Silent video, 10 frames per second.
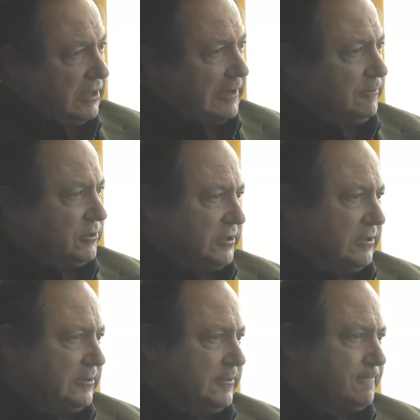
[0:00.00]

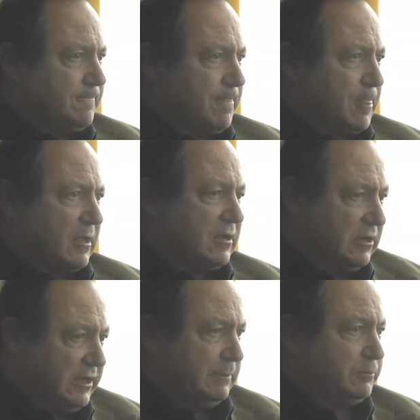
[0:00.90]
elaborate
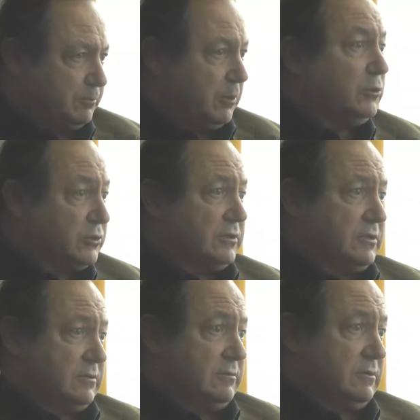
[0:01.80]
clear
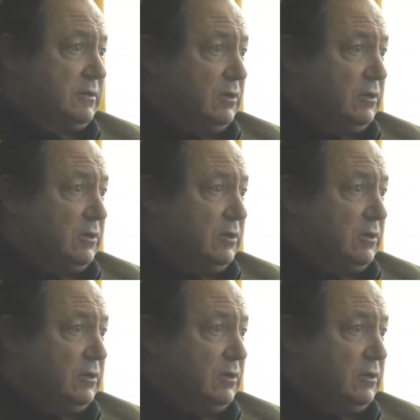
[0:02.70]
proposals.